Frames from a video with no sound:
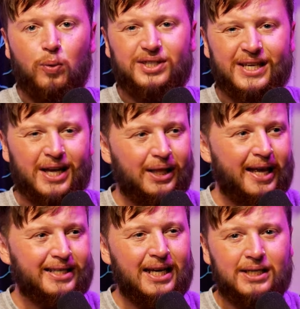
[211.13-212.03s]
We've seen that
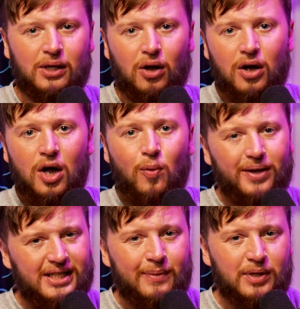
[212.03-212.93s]
last season a lot
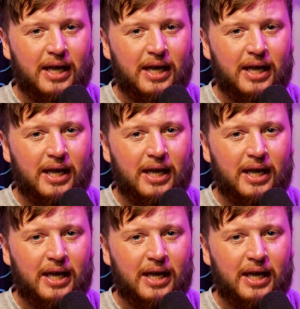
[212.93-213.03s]
when teams